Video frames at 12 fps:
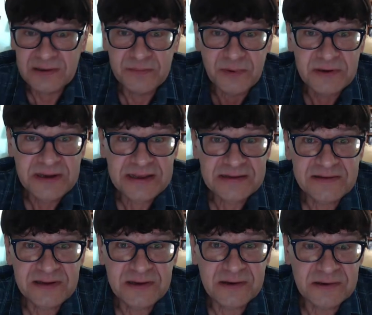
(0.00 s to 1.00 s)
putting
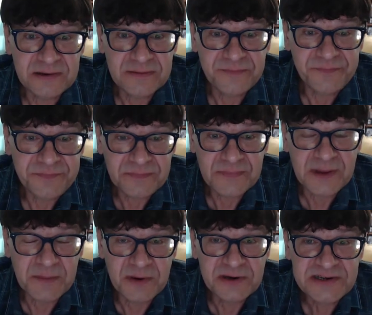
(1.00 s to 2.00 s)
into your
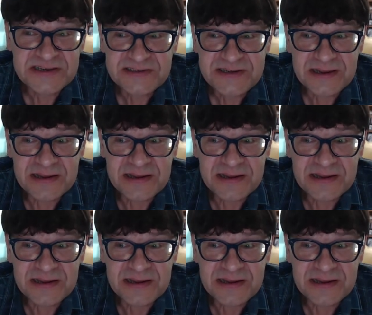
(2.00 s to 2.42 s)
emergency